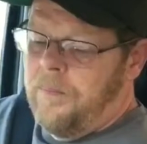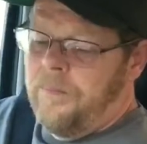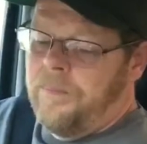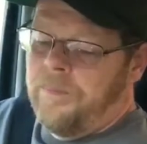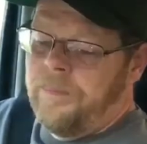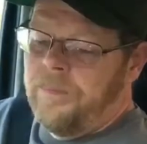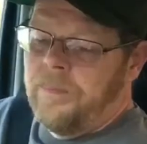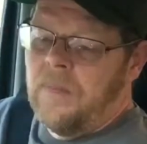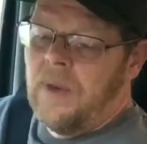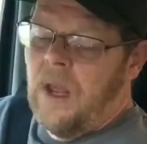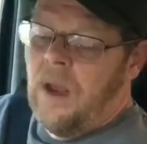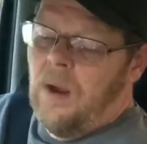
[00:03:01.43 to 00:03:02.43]
see the real
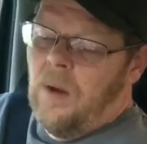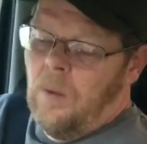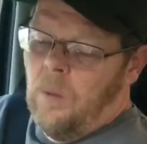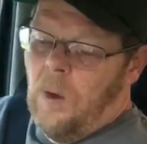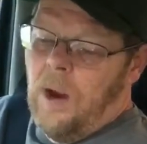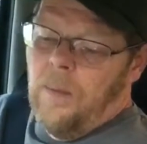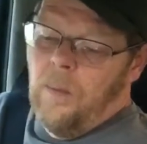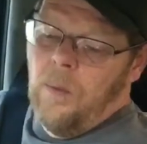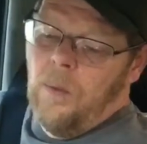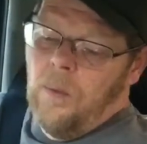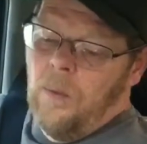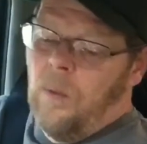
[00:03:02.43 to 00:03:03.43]
number. That's the
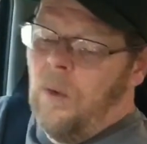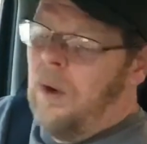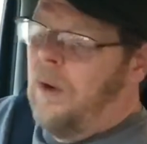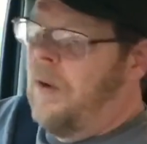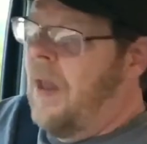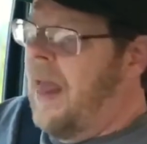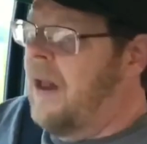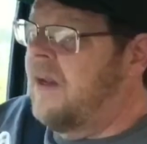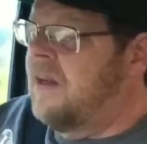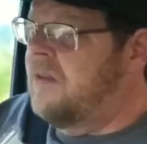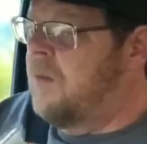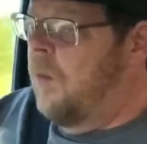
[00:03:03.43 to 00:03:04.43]
one thing with fake
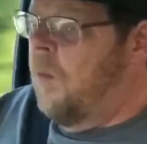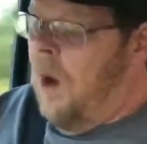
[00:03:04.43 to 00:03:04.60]
serial numbers.